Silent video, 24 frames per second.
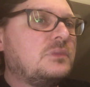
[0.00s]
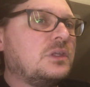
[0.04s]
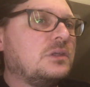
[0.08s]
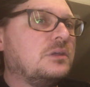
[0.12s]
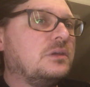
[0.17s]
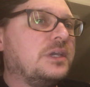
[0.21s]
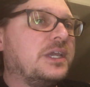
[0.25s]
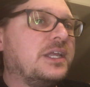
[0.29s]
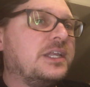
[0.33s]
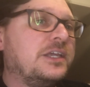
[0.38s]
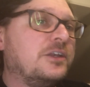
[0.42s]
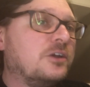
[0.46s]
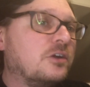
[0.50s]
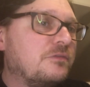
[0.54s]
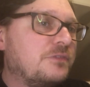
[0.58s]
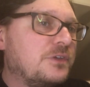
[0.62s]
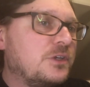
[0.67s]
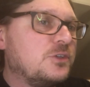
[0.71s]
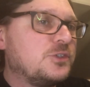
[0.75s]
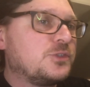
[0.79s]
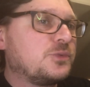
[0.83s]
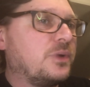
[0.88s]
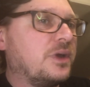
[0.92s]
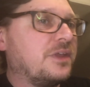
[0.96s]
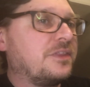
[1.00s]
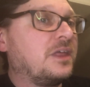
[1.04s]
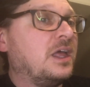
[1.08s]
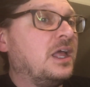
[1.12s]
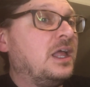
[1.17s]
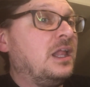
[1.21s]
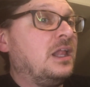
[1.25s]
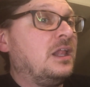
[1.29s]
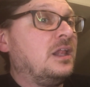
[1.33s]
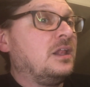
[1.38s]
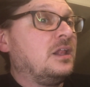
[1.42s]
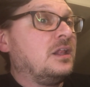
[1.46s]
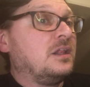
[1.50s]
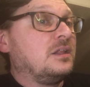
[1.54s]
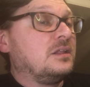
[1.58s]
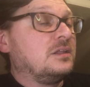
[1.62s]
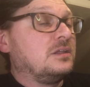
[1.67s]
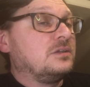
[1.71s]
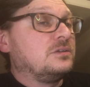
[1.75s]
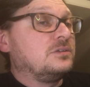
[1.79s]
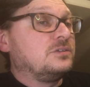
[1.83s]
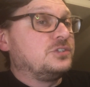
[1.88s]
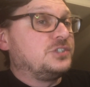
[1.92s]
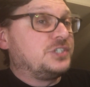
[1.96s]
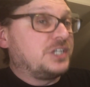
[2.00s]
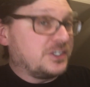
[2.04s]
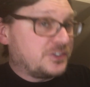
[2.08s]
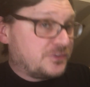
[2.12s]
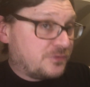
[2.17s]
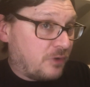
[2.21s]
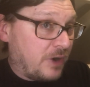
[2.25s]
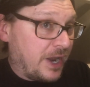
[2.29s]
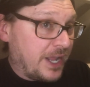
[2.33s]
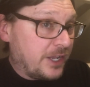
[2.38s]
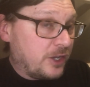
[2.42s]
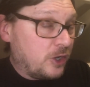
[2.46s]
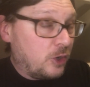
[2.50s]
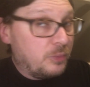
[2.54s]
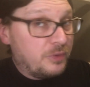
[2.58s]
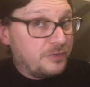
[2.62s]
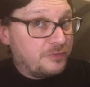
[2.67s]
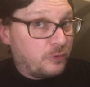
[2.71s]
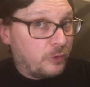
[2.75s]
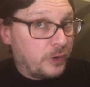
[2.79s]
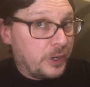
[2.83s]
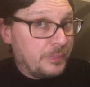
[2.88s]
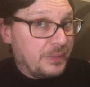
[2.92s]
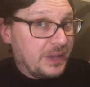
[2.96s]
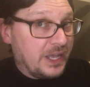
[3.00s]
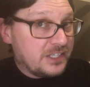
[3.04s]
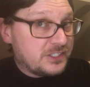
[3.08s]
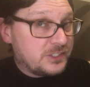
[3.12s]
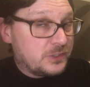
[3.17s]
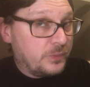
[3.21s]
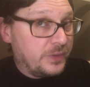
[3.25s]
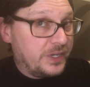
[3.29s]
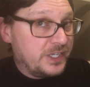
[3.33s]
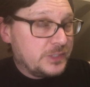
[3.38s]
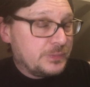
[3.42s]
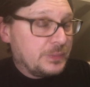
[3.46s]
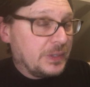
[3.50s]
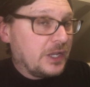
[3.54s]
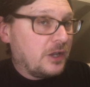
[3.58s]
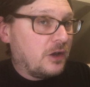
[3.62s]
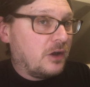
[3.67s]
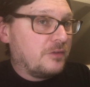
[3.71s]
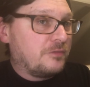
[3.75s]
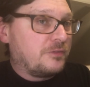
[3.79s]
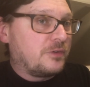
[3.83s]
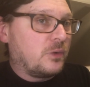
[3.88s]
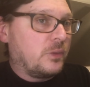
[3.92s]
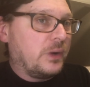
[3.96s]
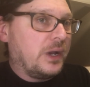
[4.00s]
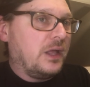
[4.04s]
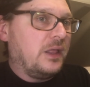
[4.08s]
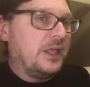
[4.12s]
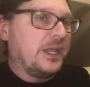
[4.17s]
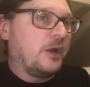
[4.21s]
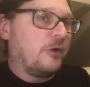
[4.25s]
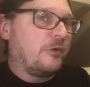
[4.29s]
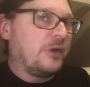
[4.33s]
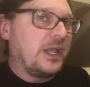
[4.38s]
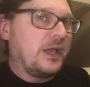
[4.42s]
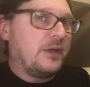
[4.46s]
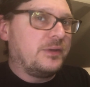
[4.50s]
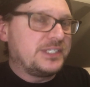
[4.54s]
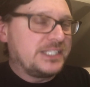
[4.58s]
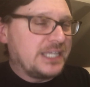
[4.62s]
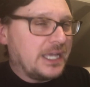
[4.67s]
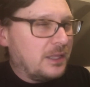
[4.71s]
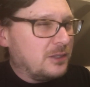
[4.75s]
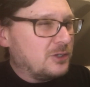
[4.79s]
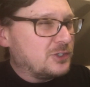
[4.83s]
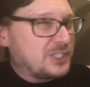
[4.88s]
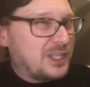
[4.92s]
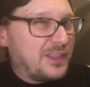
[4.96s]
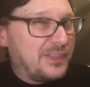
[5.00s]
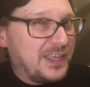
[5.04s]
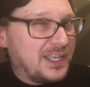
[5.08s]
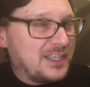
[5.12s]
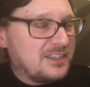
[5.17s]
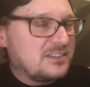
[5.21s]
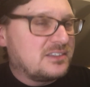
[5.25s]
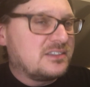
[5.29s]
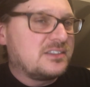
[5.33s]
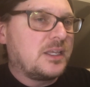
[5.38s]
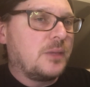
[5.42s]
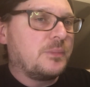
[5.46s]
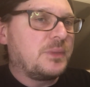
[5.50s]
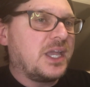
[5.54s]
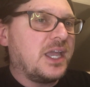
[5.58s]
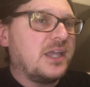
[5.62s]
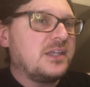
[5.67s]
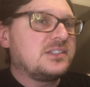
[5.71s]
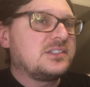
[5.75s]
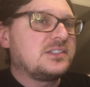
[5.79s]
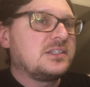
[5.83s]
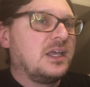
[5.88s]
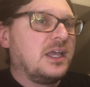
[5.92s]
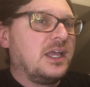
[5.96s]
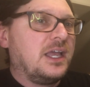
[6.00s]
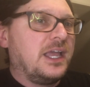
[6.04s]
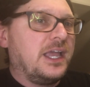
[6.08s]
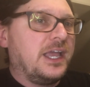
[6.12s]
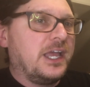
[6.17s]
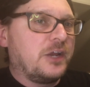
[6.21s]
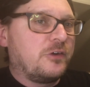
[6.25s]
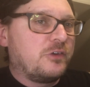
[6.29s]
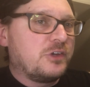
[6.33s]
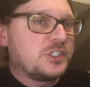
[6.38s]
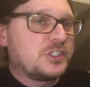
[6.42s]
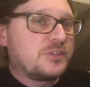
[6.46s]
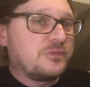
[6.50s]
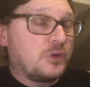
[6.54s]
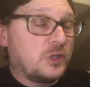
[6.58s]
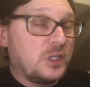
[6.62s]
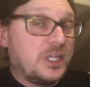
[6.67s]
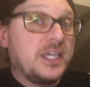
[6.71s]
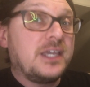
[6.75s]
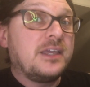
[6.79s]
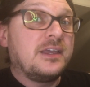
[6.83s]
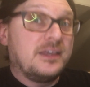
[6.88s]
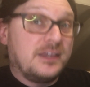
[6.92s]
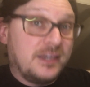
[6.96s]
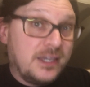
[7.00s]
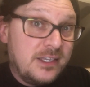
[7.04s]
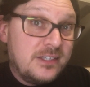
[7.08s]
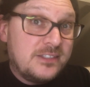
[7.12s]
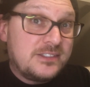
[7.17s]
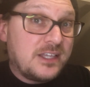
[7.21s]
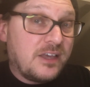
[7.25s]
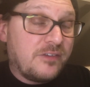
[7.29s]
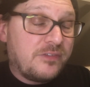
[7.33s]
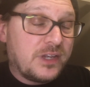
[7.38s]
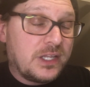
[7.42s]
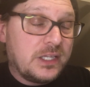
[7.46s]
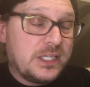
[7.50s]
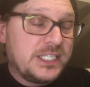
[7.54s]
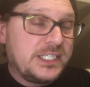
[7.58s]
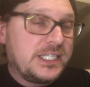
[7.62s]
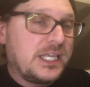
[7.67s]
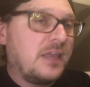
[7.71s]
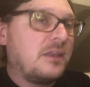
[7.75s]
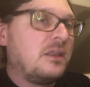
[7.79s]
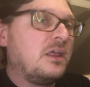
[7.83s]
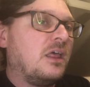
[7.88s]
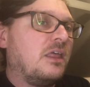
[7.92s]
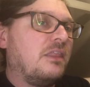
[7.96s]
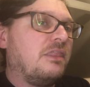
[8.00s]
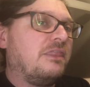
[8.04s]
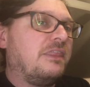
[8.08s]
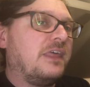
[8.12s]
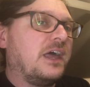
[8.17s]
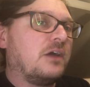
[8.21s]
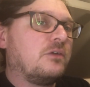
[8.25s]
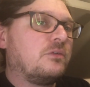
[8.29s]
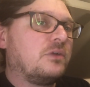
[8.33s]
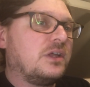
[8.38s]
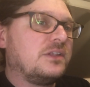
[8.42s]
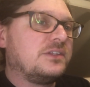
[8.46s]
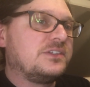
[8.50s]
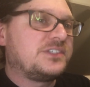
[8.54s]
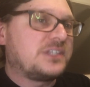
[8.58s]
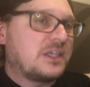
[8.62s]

You get interviews with Jess Franco before he passed away. He's been gone for a while. Harry Allen Towers, I think it's the same case. And Christopher Lee, he's definitely dead. That runs